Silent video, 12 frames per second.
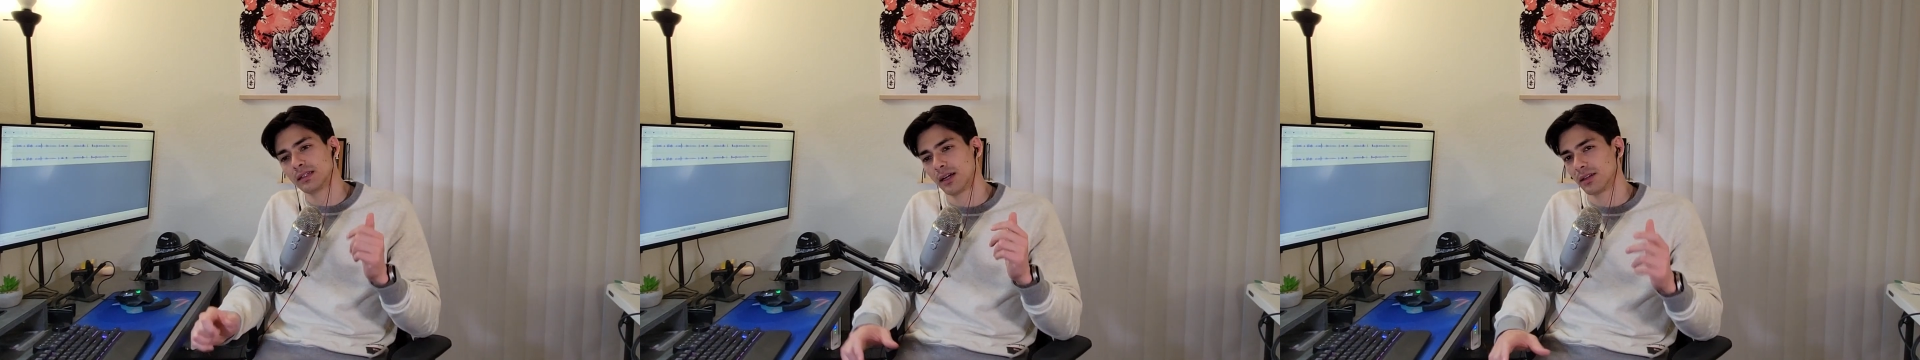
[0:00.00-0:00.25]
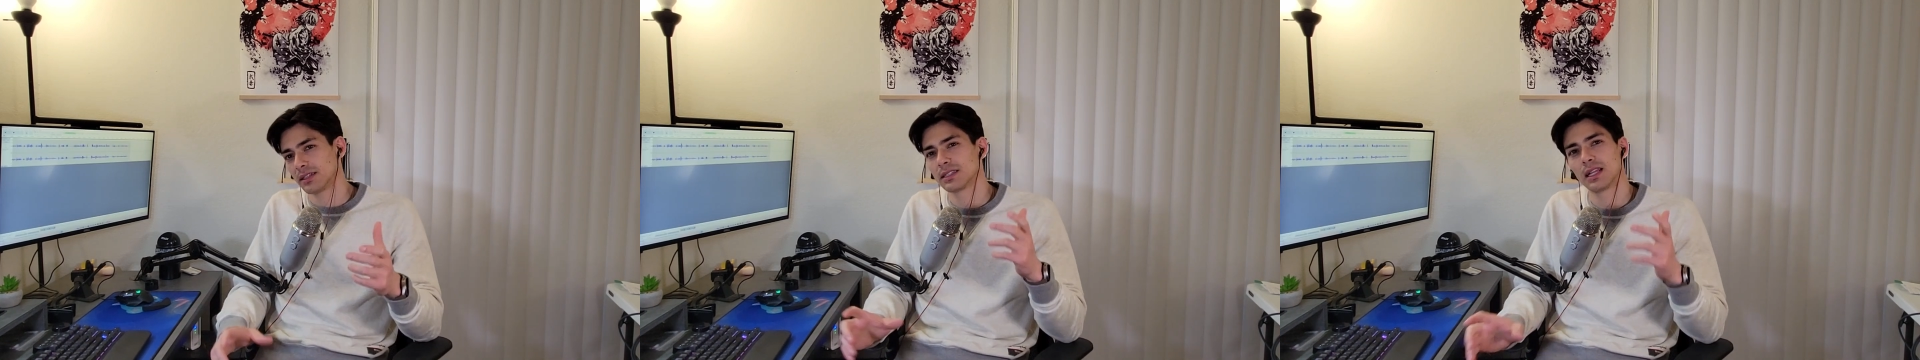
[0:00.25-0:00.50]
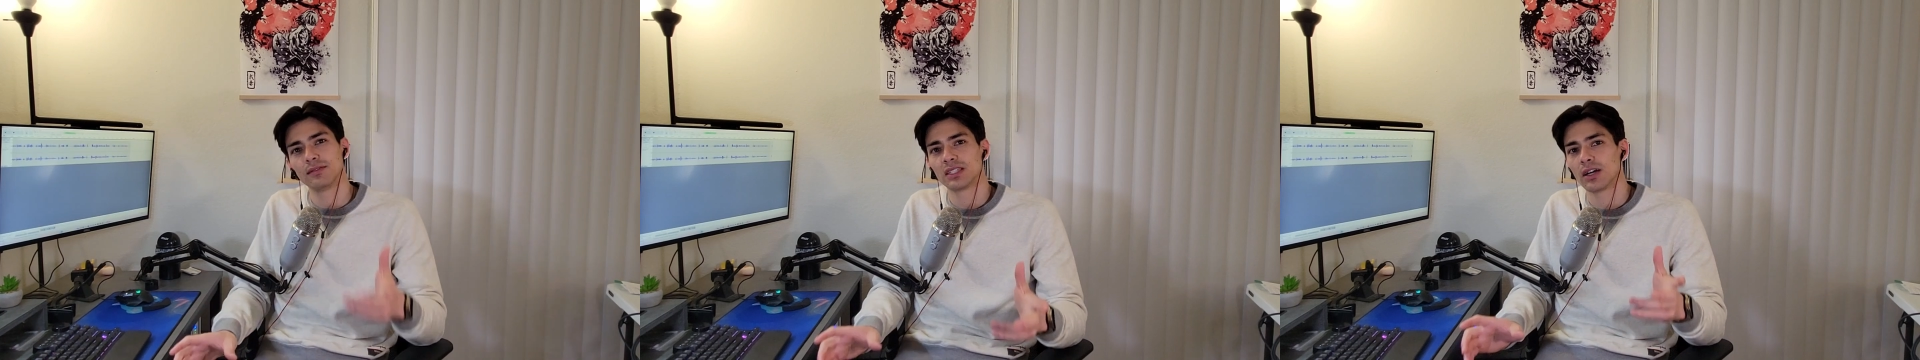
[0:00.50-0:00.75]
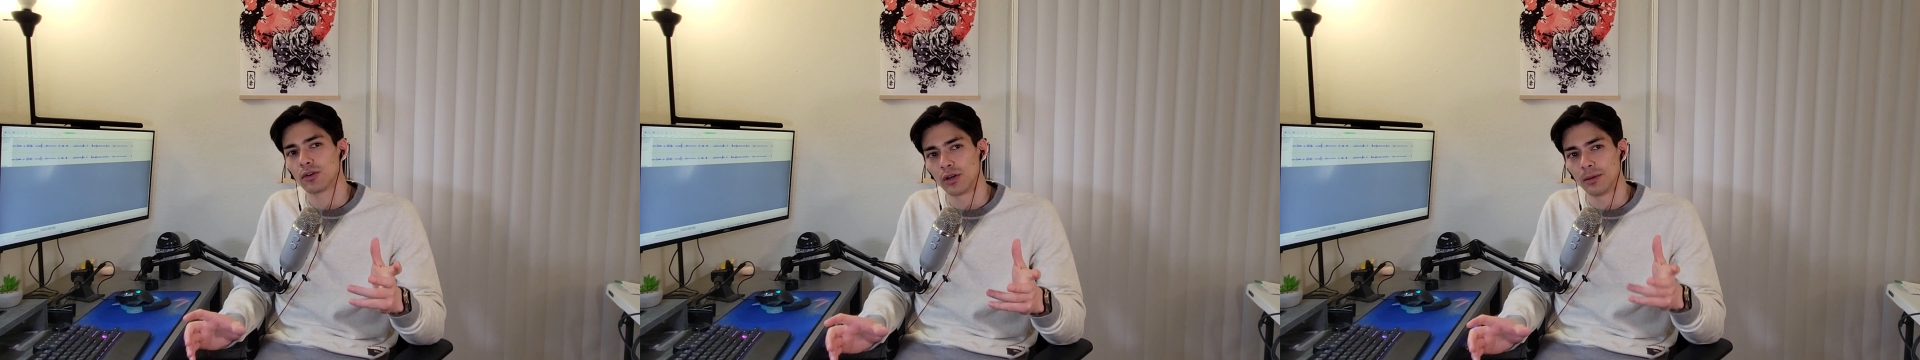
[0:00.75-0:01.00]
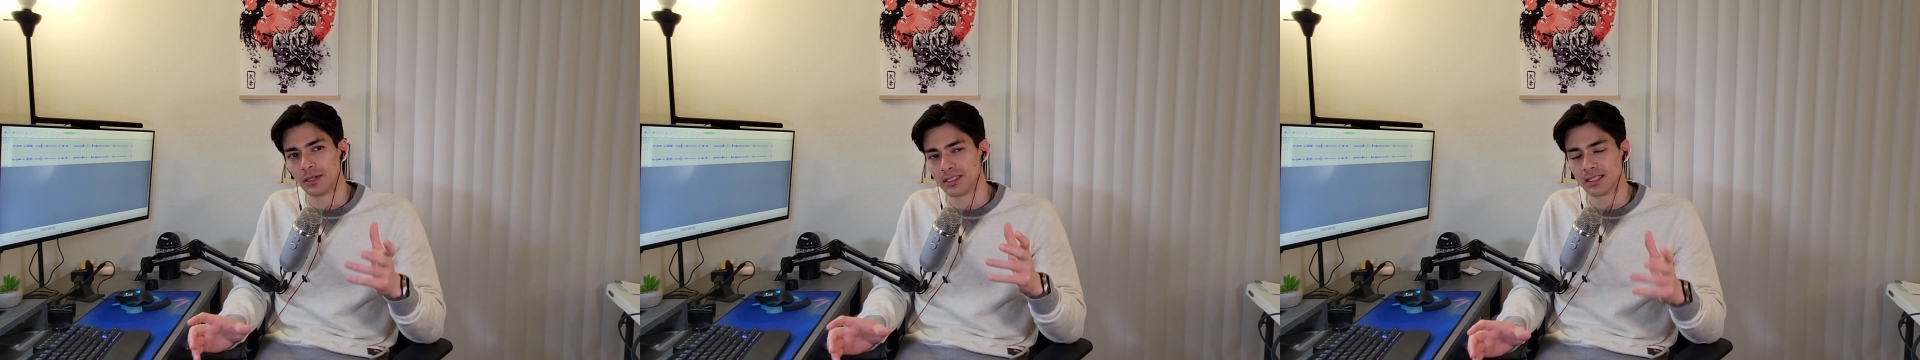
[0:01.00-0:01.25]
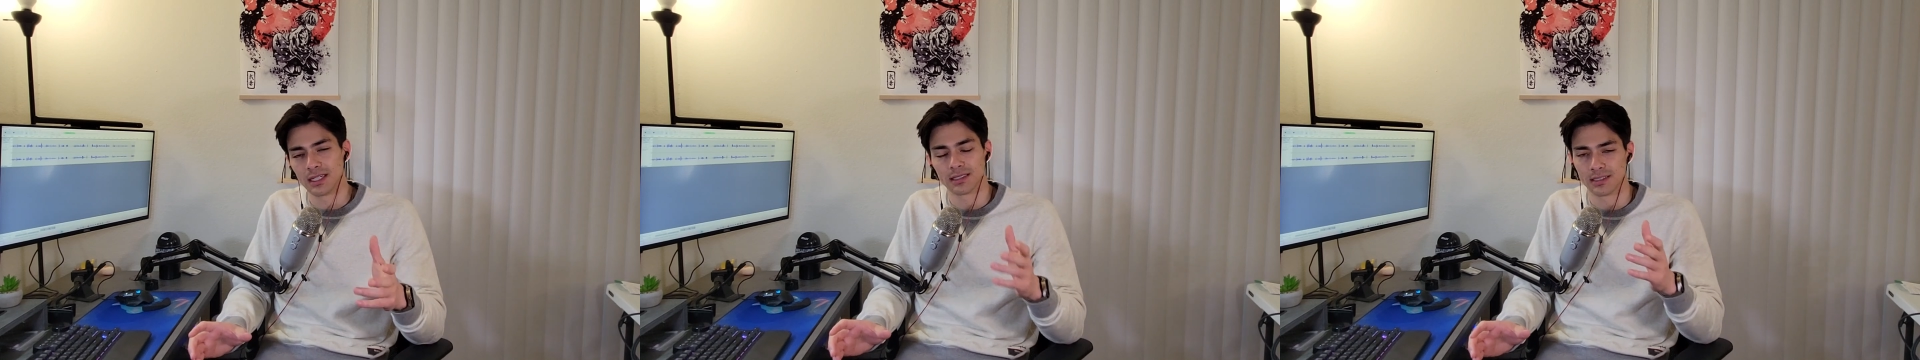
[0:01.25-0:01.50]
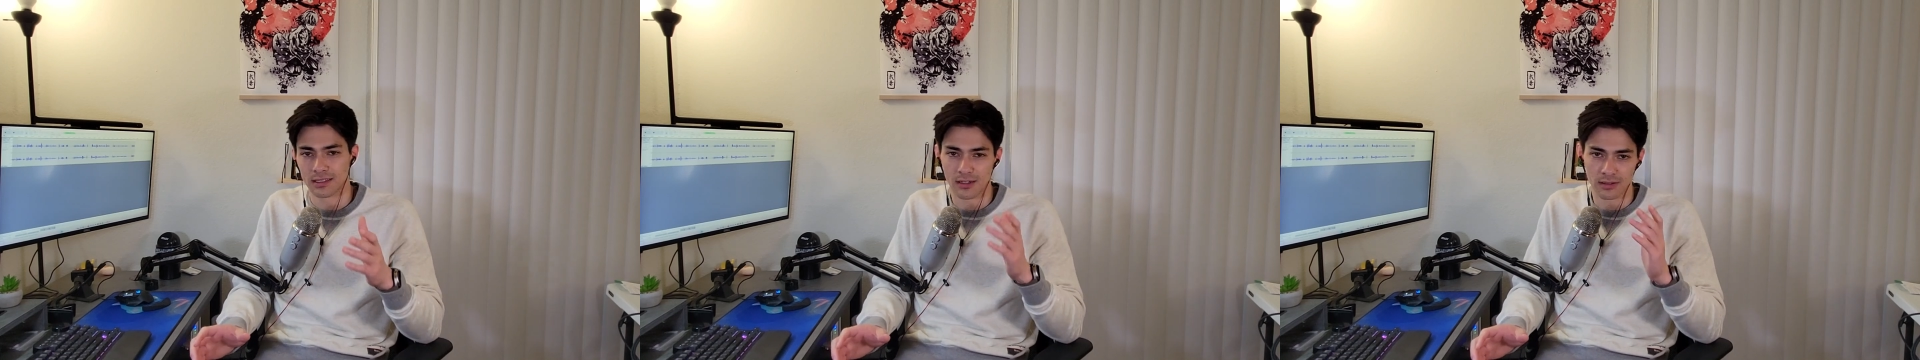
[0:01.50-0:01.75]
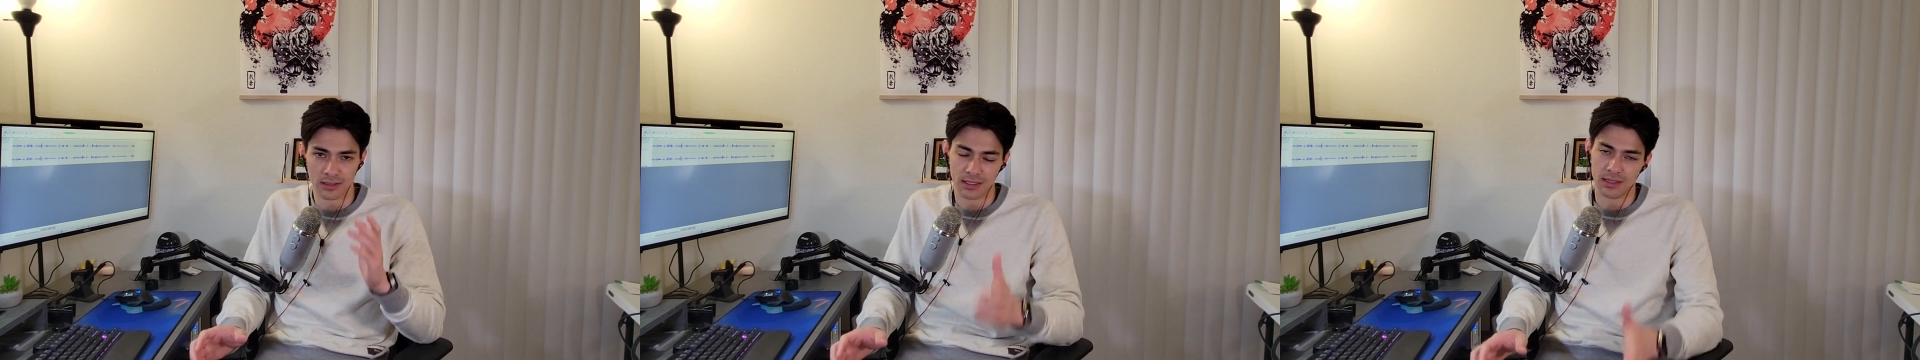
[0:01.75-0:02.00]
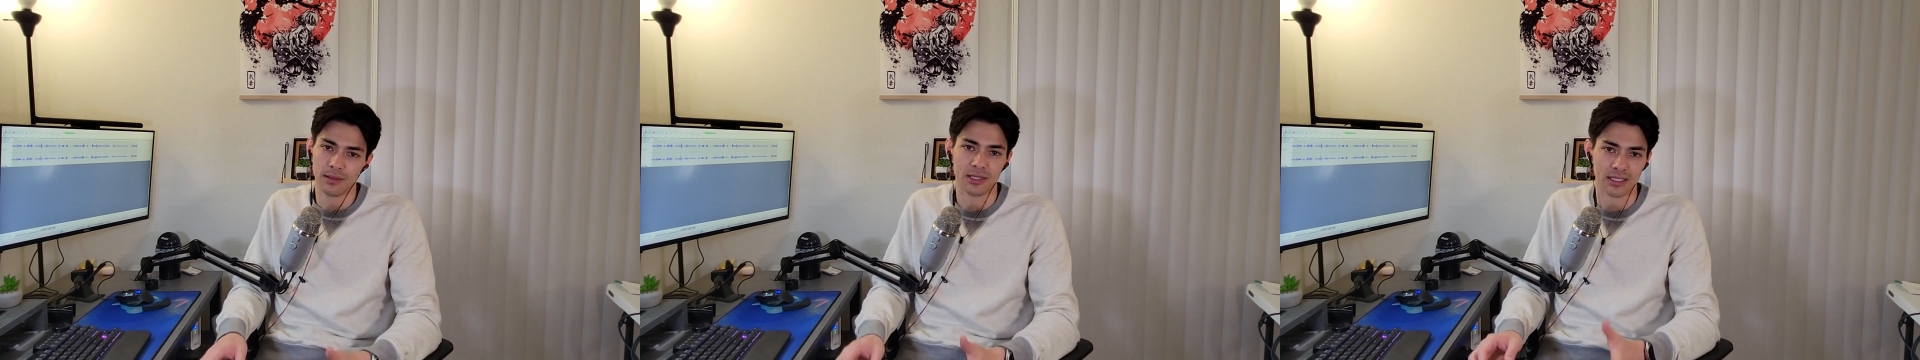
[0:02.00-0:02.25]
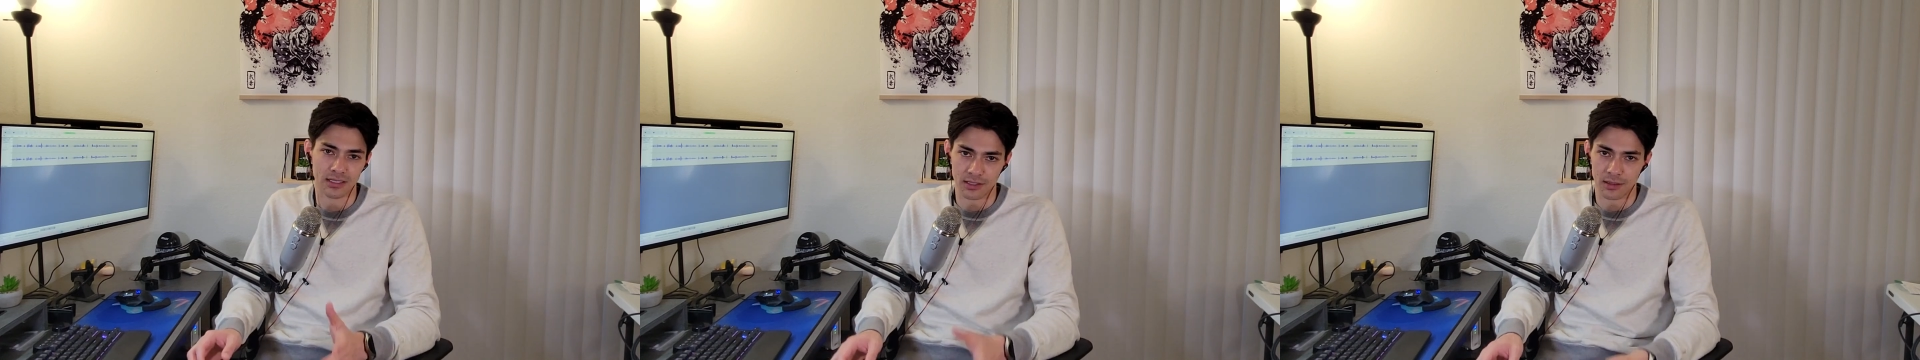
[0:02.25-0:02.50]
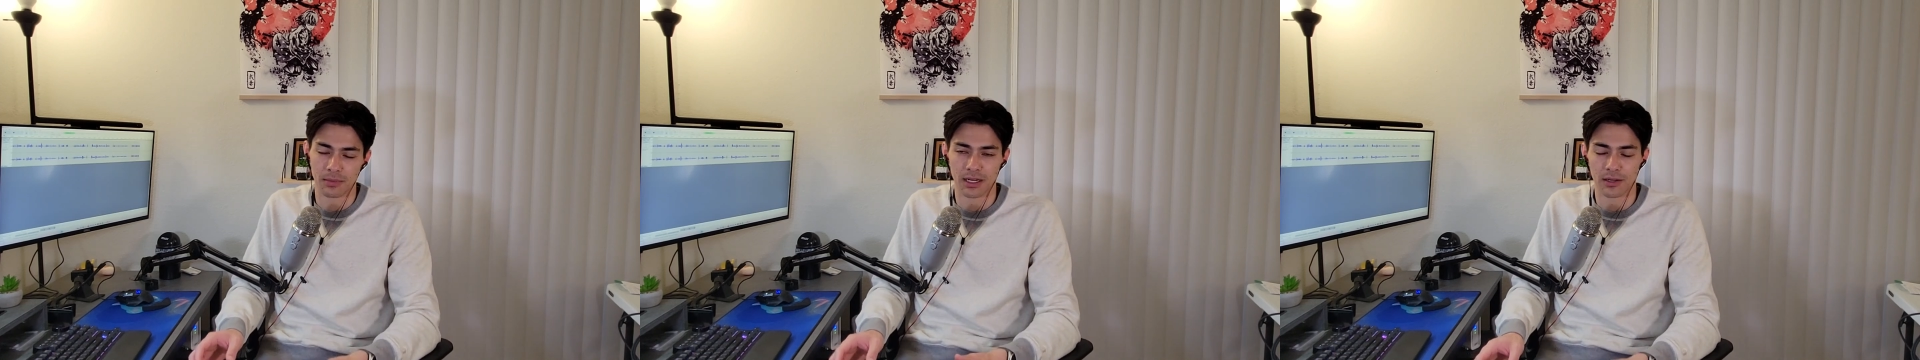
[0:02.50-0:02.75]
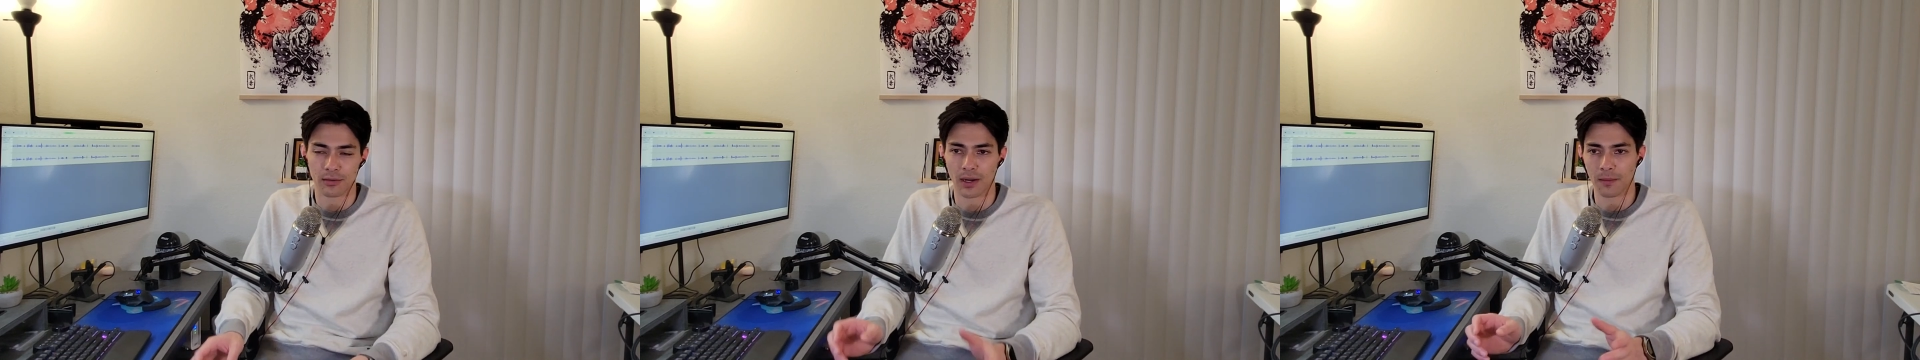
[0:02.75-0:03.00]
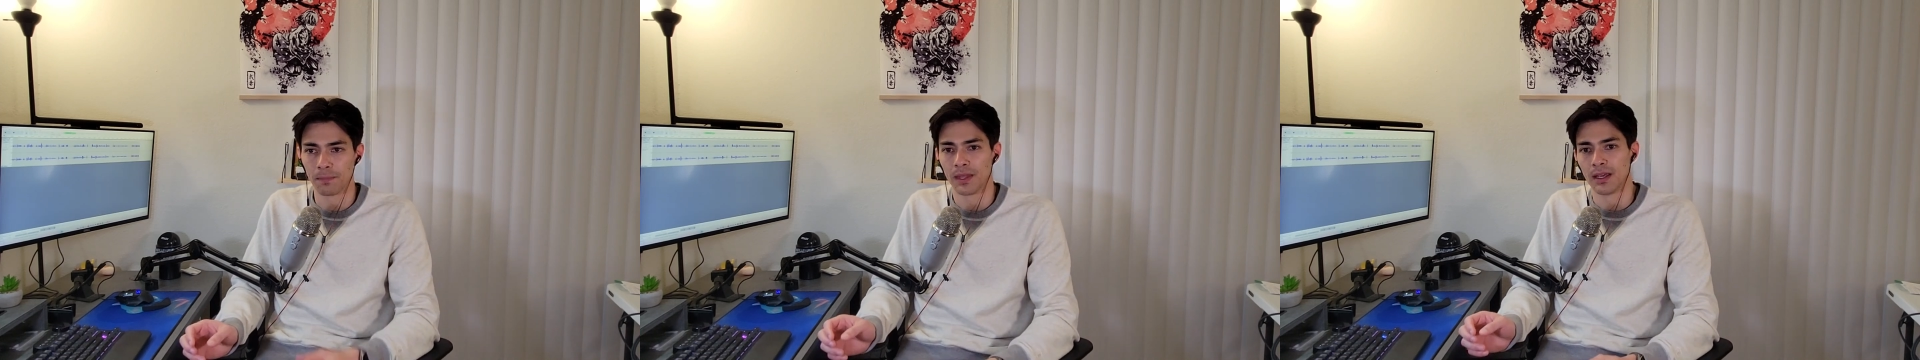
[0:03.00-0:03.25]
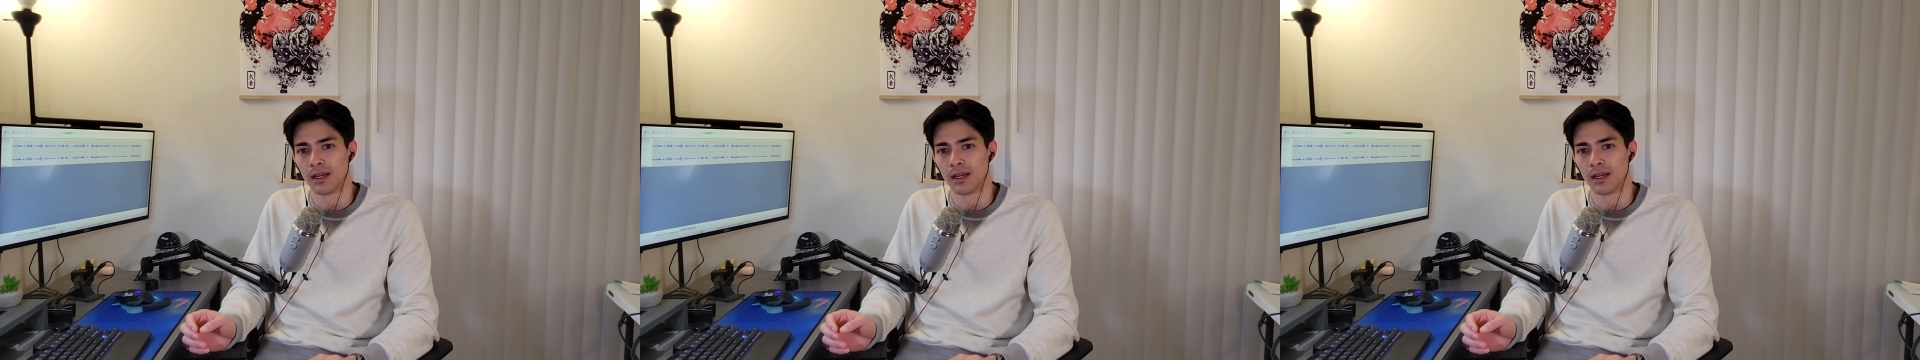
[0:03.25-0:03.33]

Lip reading: Now, this lifestyle creep isn't necessarily limited to the money, right?